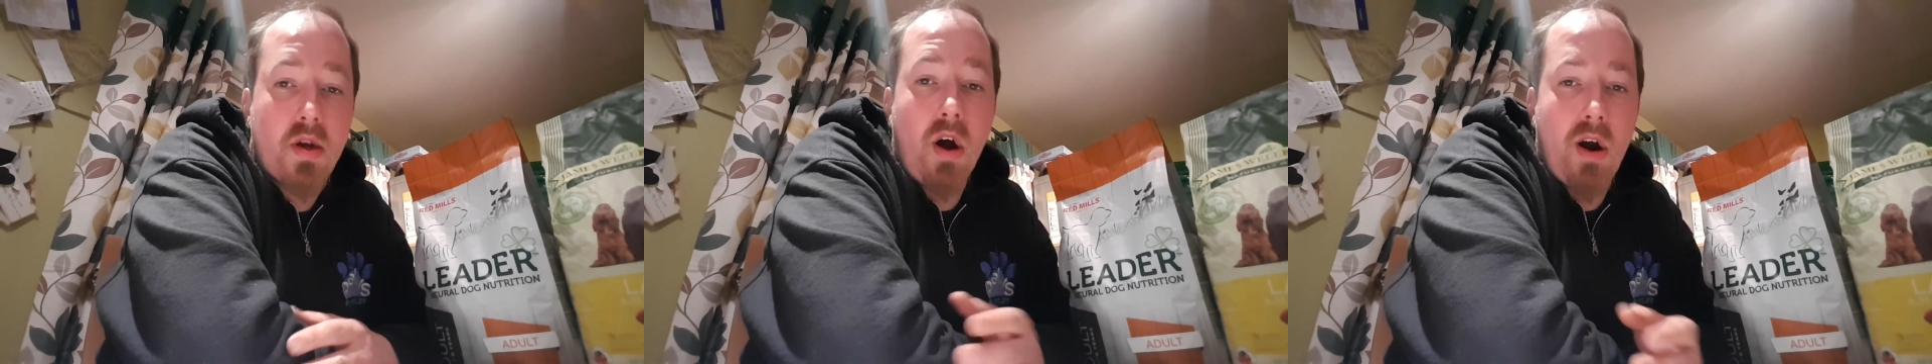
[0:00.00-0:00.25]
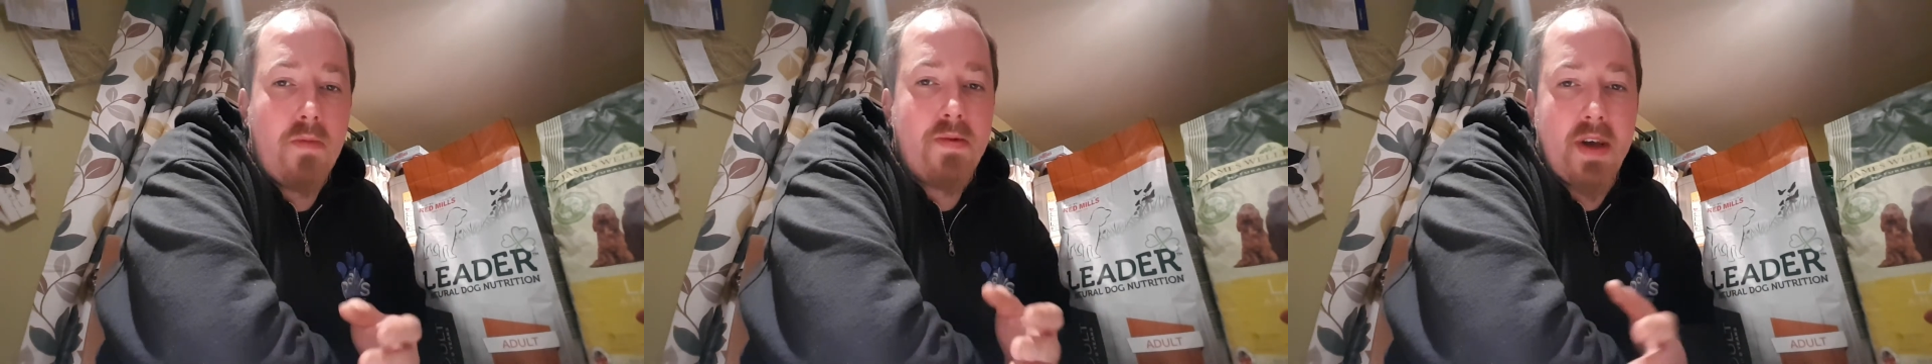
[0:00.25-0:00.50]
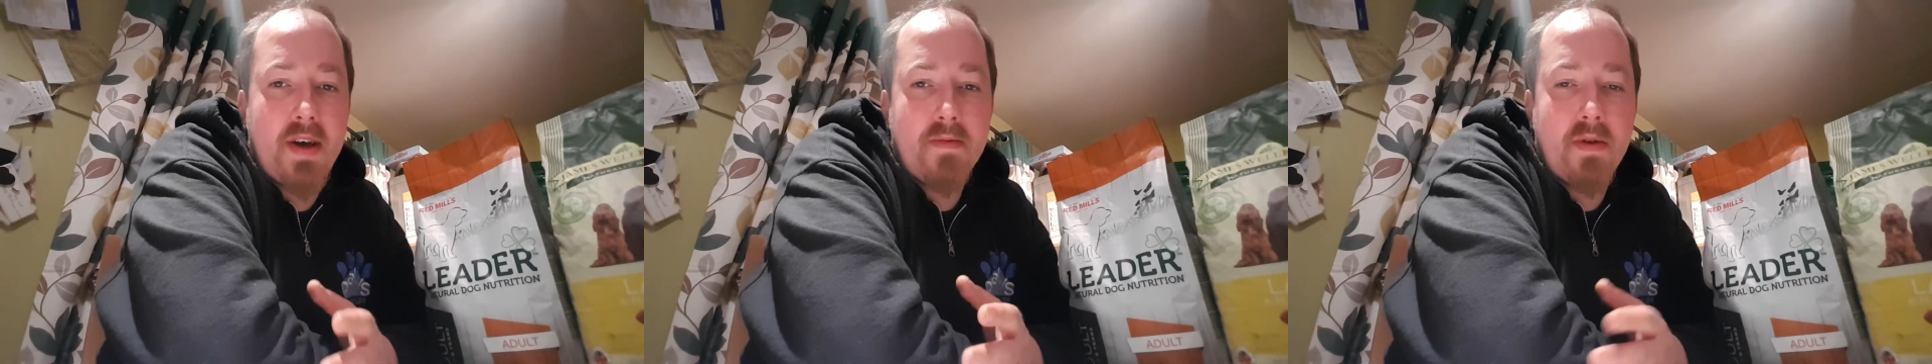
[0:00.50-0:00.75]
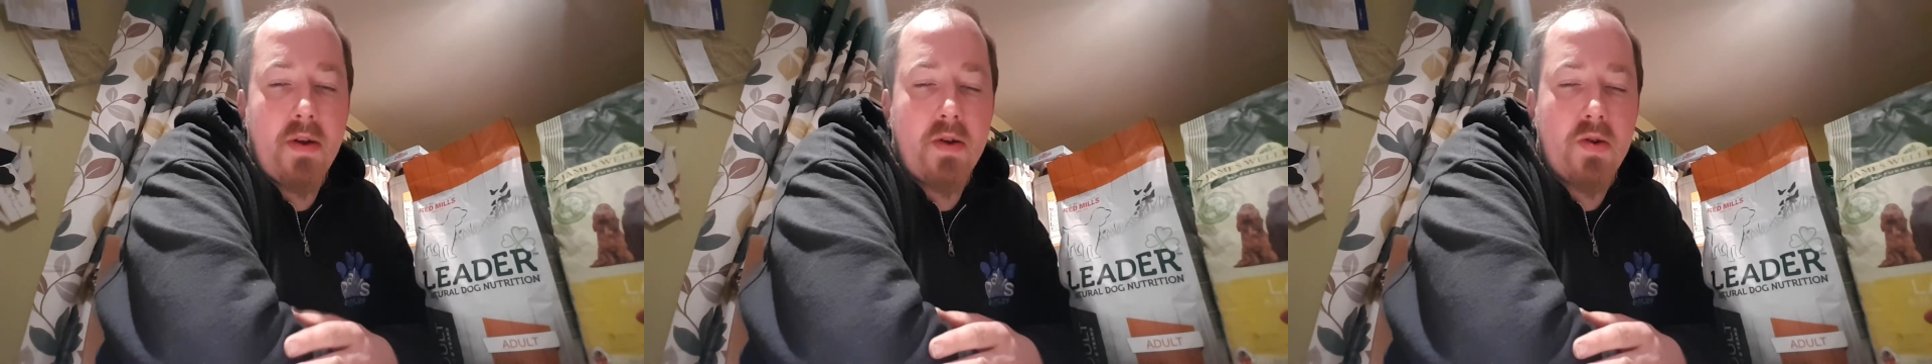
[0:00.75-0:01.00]
carbs has
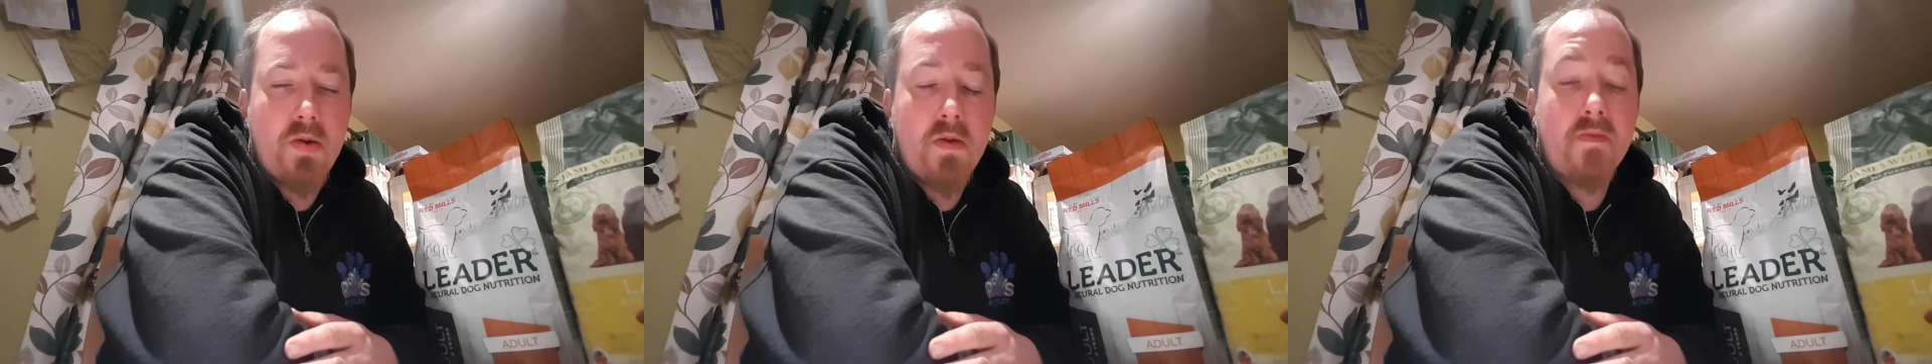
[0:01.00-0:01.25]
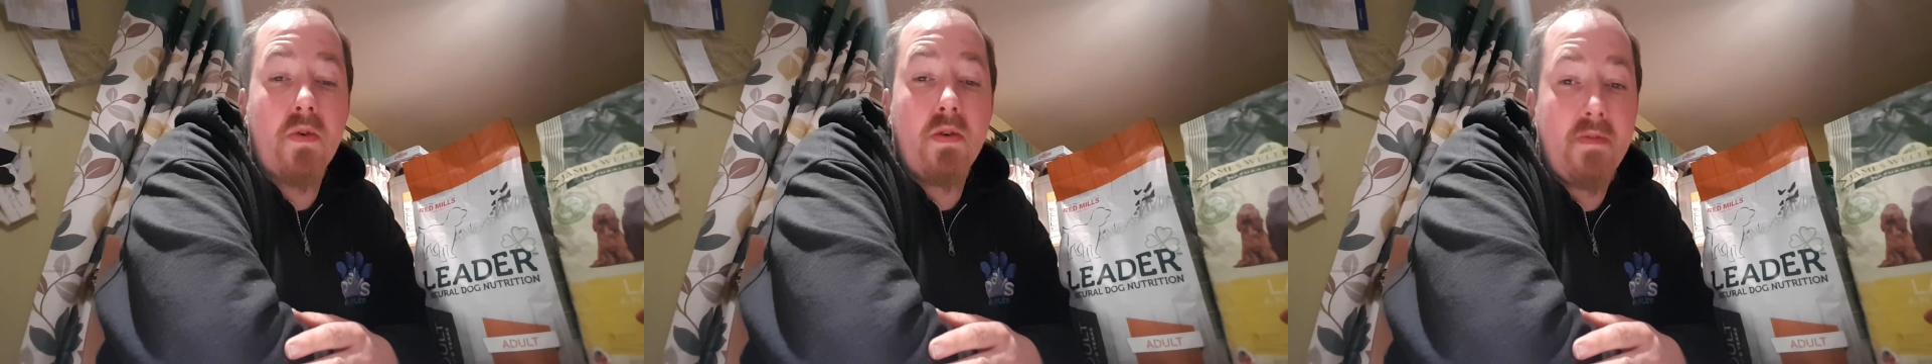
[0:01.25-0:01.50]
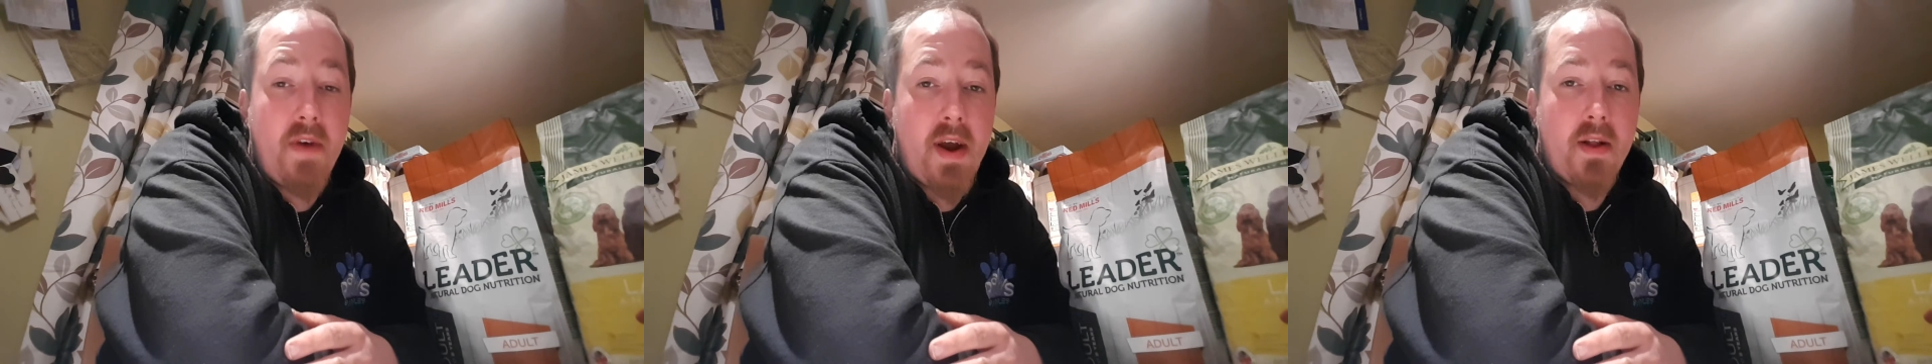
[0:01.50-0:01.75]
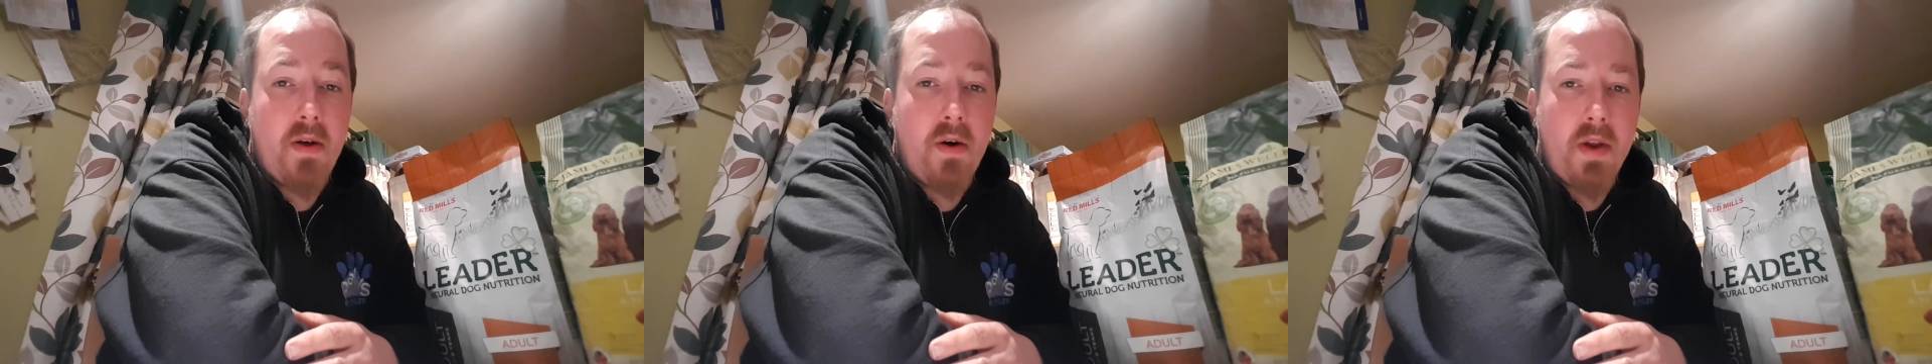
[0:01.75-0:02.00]
been introduced for a very
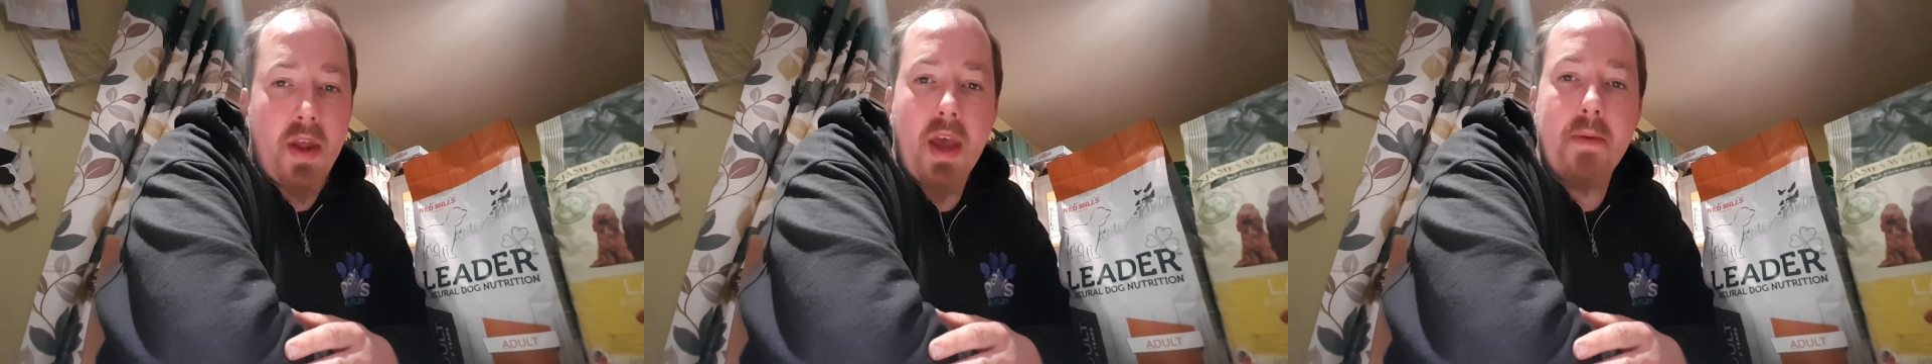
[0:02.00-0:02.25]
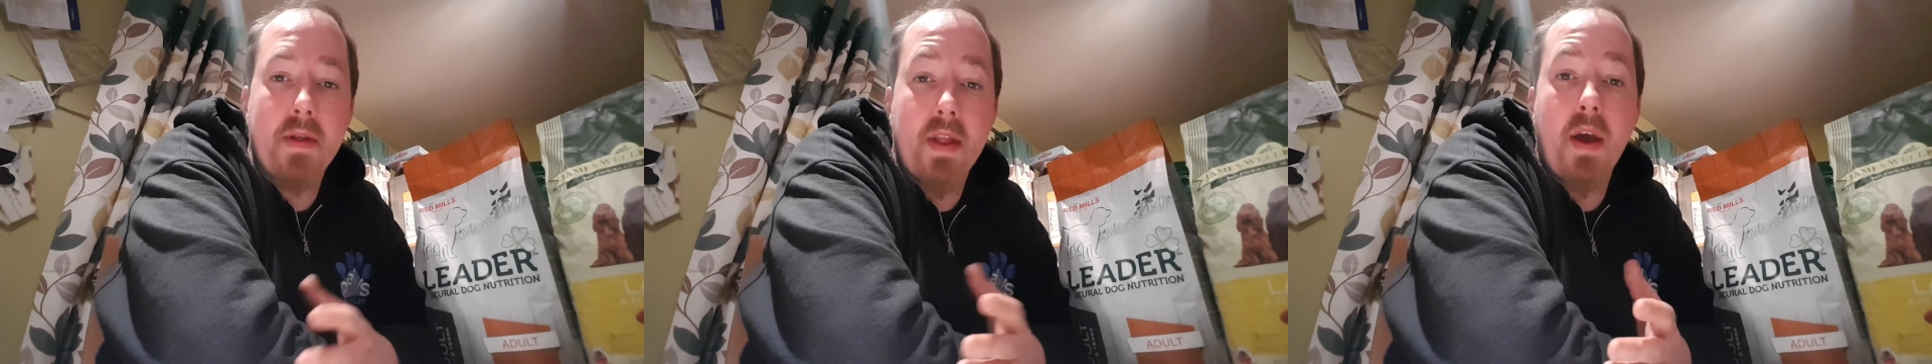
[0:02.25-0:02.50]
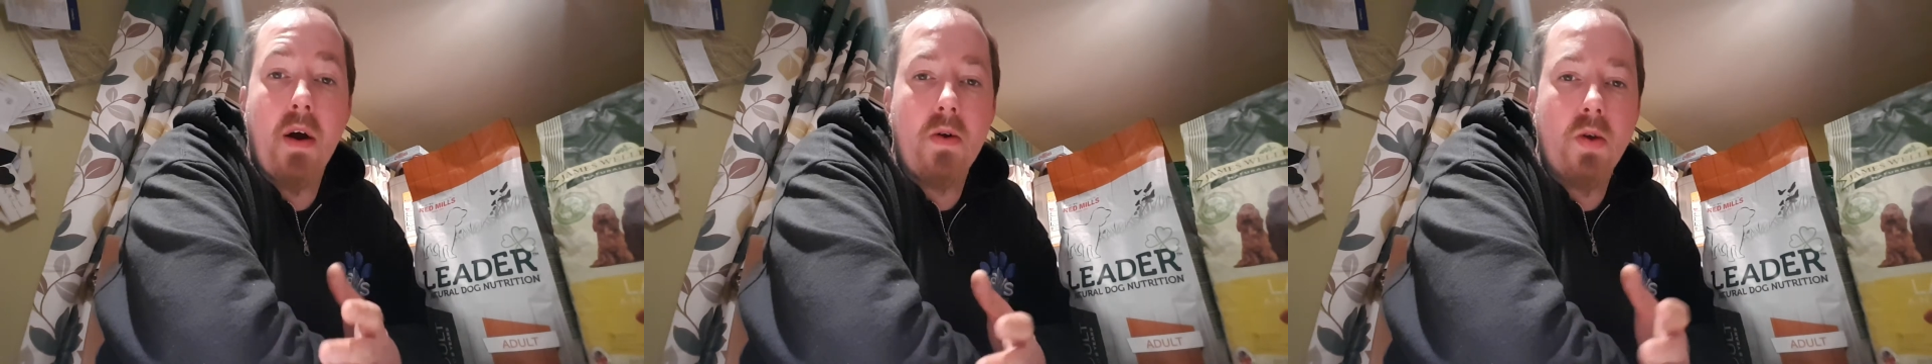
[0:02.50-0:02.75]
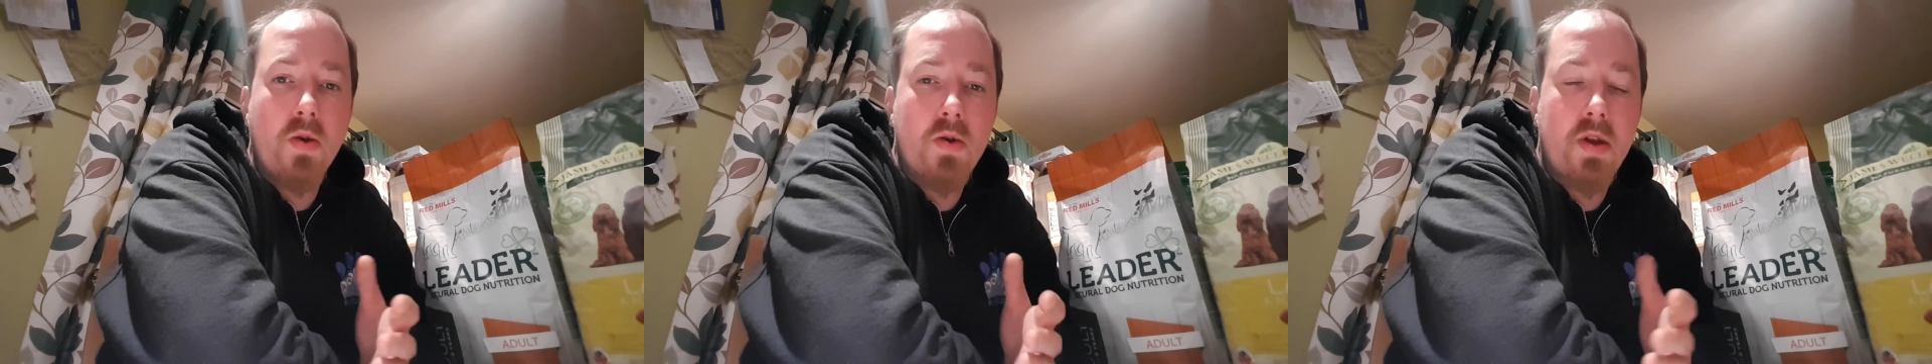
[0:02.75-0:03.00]
long time and they are
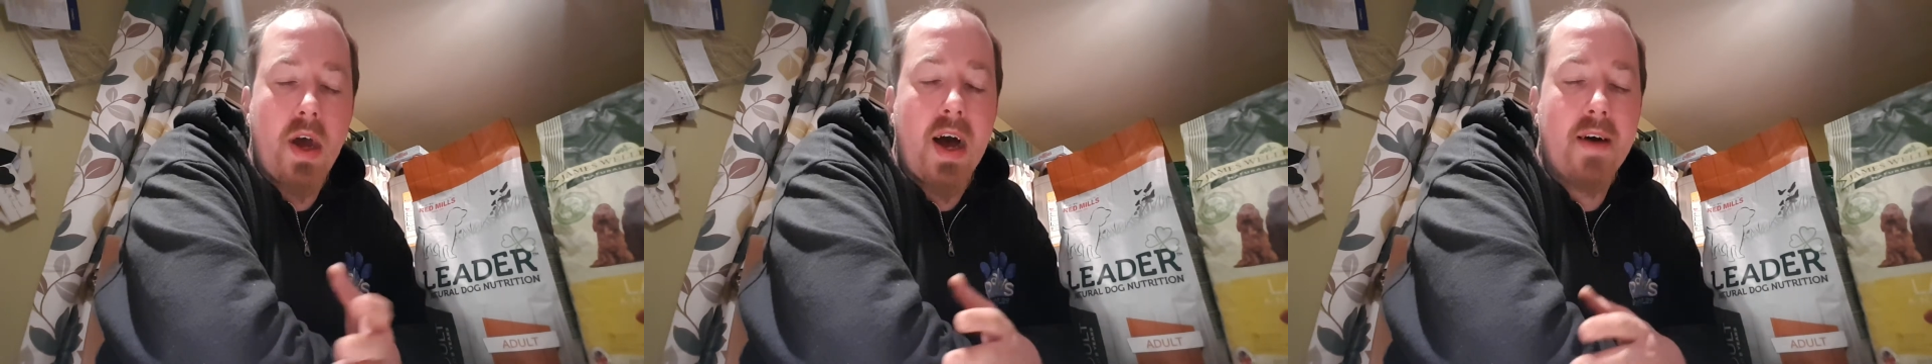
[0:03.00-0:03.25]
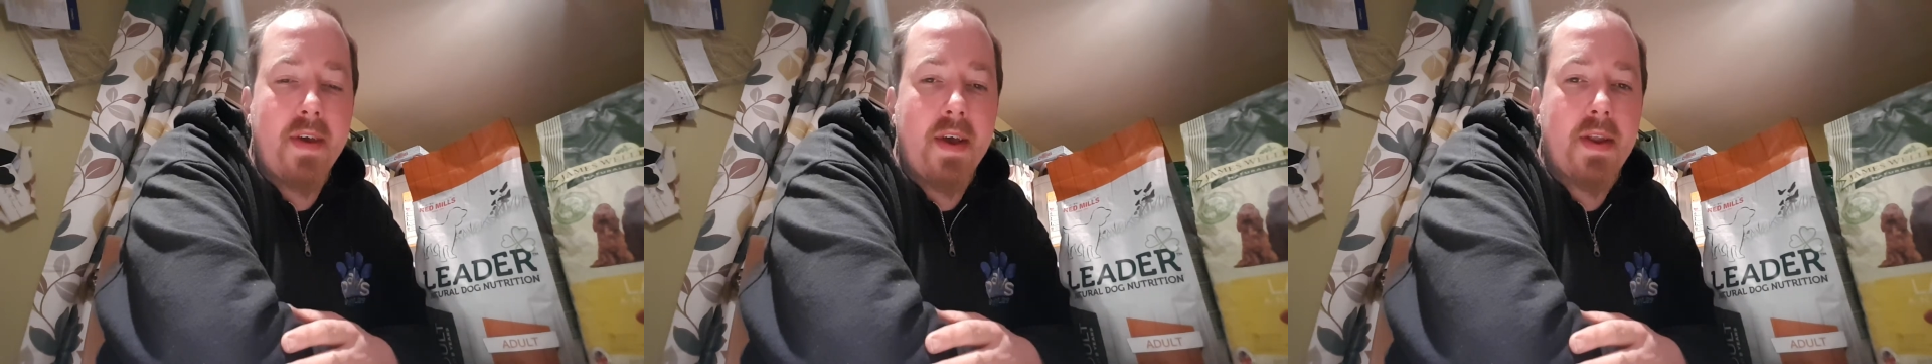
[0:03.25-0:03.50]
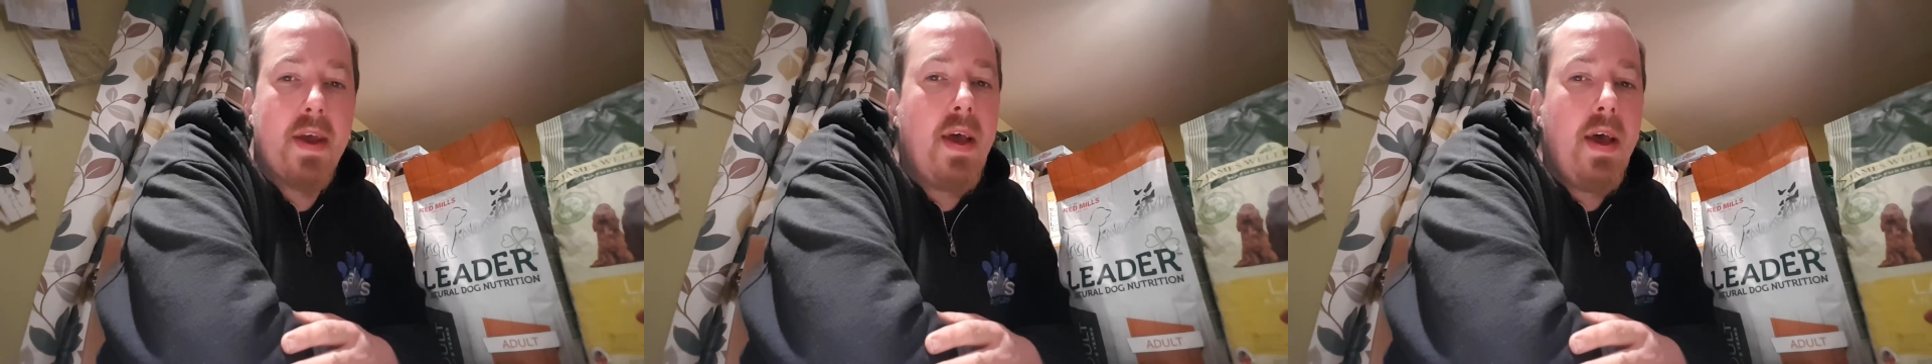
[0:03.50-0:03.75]
used to having it.